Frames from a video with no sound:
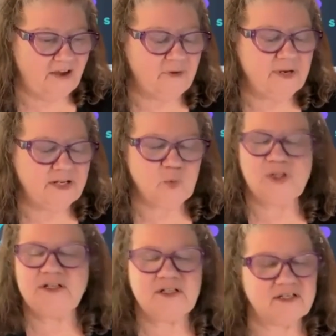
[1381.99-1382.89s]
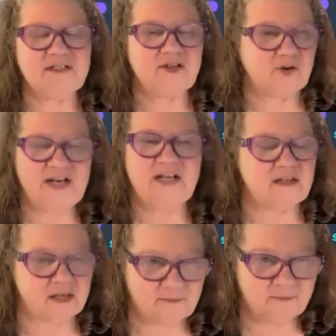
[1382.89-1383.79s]
everybody's willing to consider
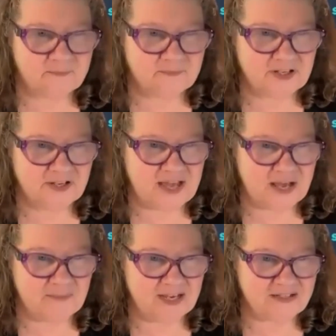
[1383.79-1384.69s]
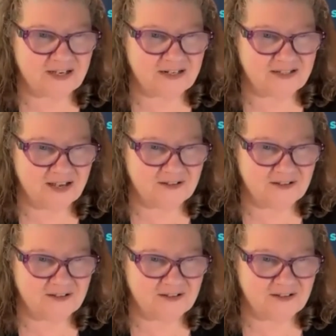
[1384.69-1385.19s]
anything, if that makes any